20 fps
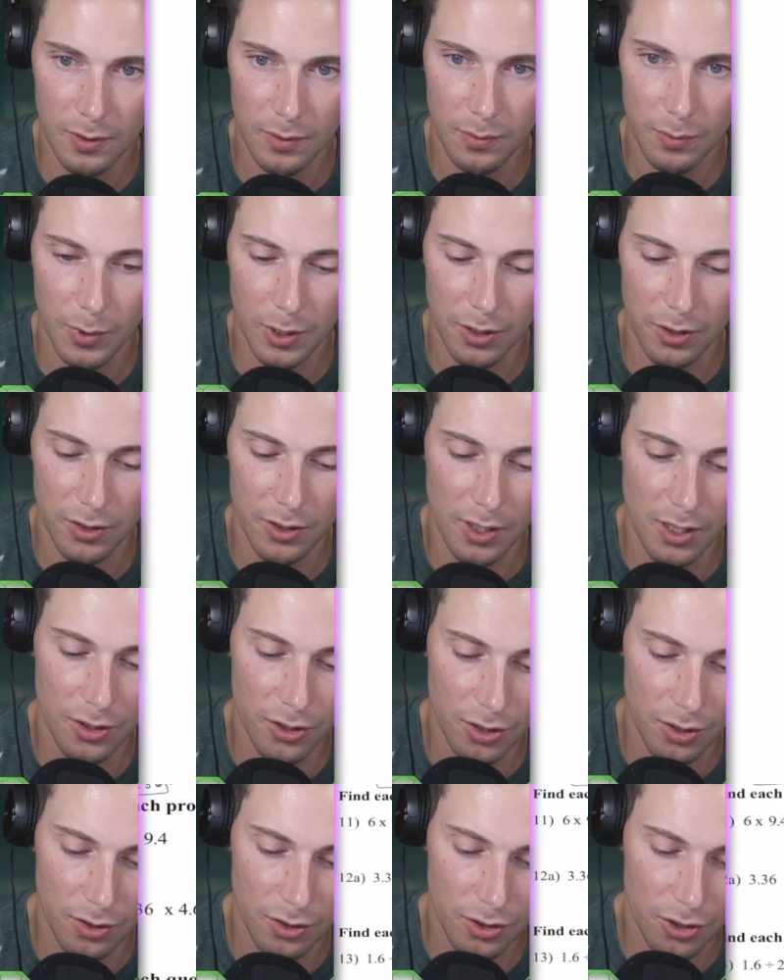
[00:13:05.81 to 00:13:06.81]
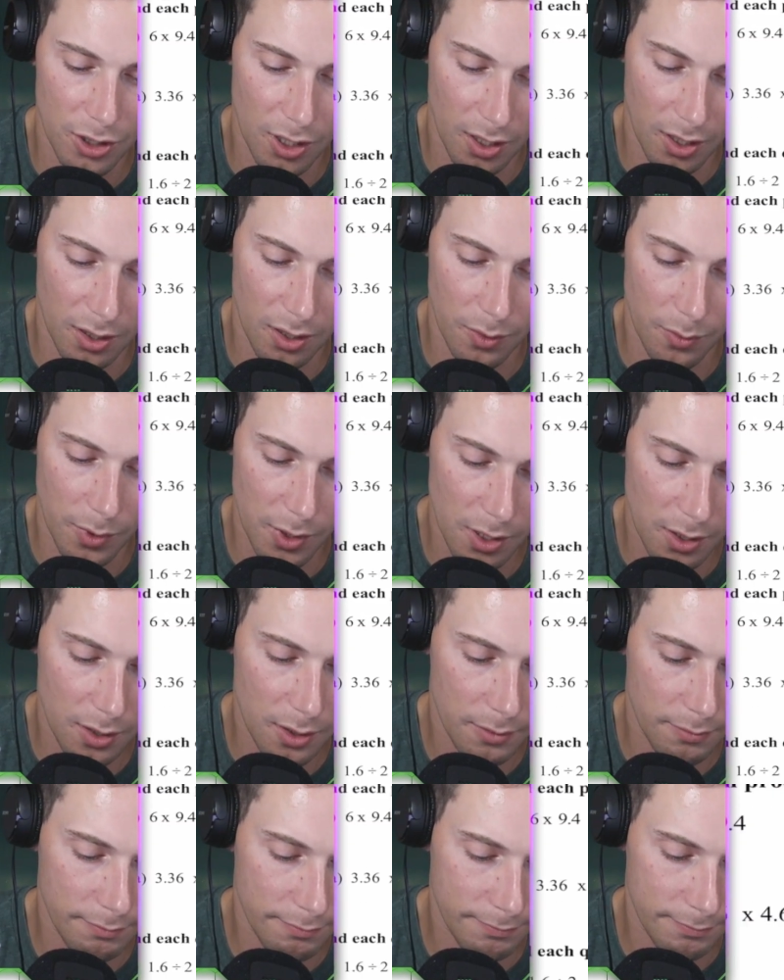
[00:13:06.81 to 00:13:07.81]
when your teacher's checking the work,
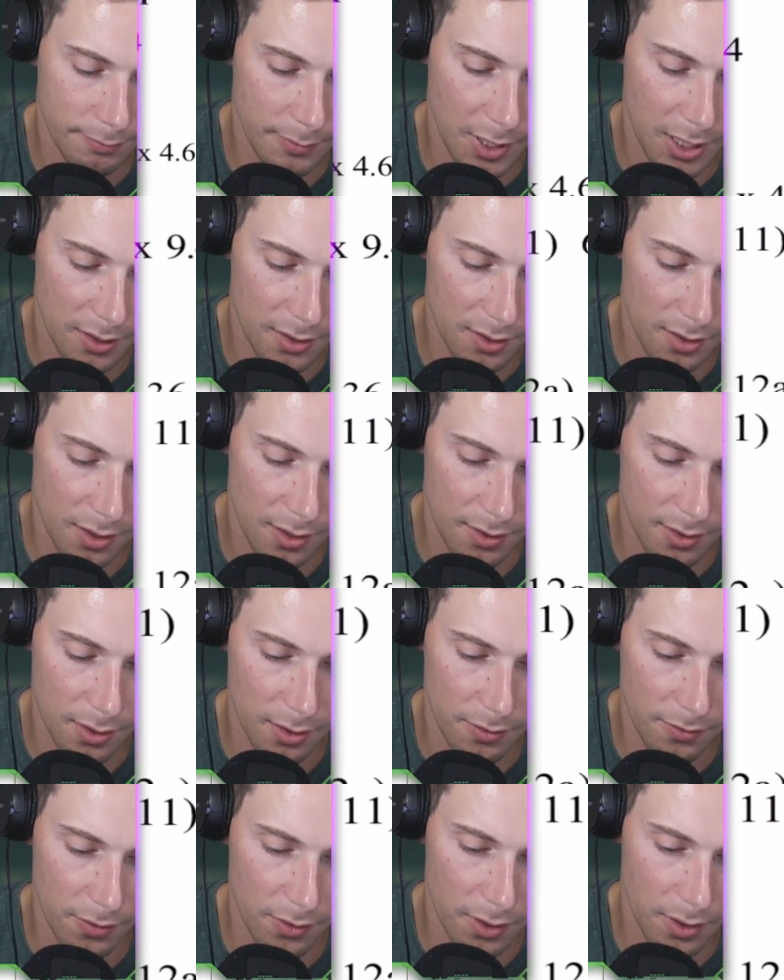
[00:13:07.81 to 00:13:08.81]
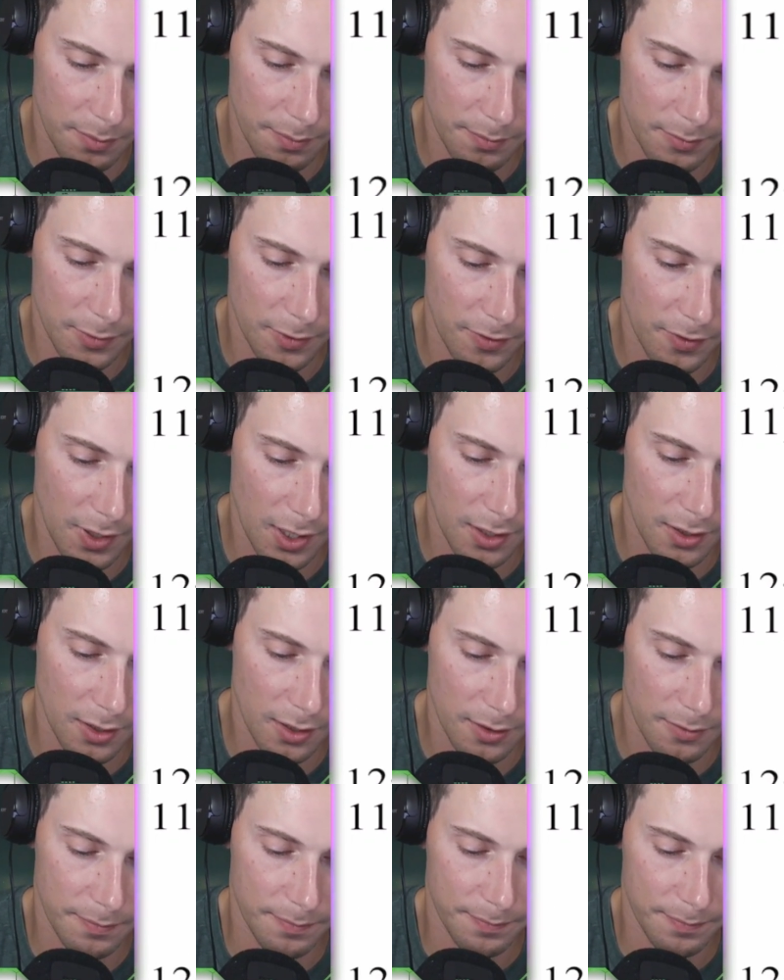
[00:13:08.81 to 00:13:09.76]
makes it easier for them to find it.